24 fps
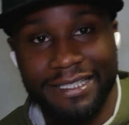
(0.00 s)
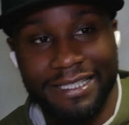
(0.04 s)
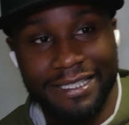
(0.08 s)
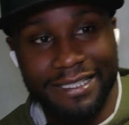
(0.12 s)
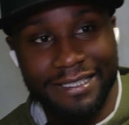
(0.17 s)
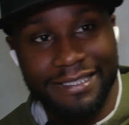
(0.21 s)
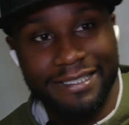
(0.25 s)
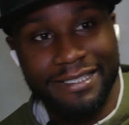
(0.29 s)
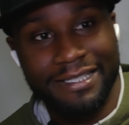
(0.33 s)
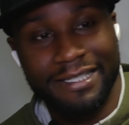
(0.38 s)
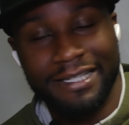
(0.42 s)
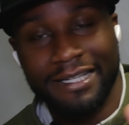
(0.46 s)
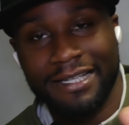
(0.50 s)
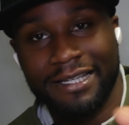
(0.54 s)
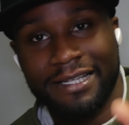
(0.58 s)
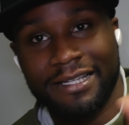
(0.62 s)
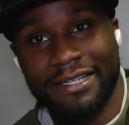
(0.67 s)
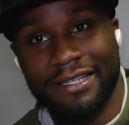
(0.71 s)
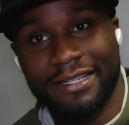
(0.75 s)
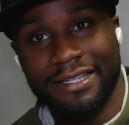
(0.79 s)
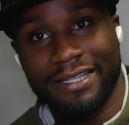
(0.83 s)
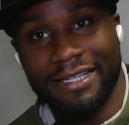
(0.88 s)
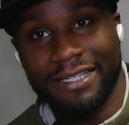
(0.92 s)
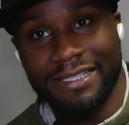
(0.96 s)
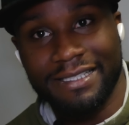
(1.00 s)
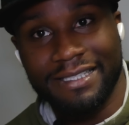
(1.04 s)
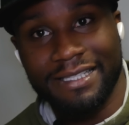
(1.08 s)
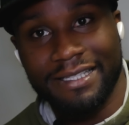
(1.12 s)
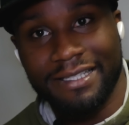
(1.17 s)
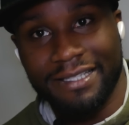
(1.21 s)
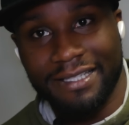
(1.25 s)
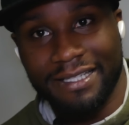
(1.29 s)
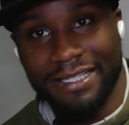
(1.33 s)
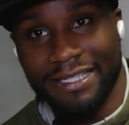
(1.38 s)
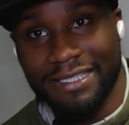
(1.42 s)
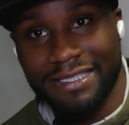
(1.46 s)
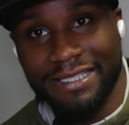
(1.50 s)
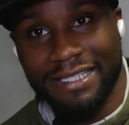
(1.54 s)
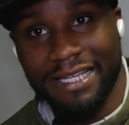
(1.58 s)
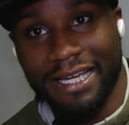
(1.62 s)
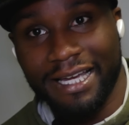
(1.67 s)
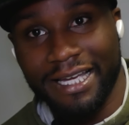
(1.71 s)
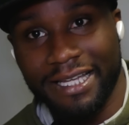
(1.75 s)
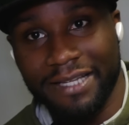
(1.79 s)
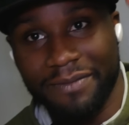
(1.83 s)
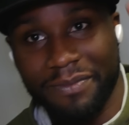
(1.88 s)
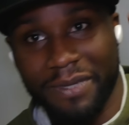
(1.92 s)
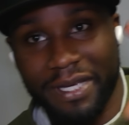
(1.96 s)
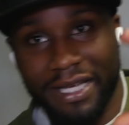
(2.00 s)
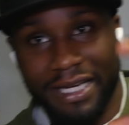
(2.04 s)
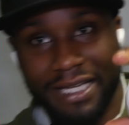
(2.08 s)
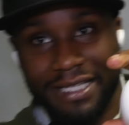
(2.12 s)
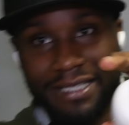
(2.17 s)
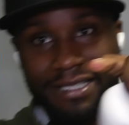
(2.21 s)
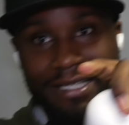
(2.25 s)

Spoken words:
It's tight, man.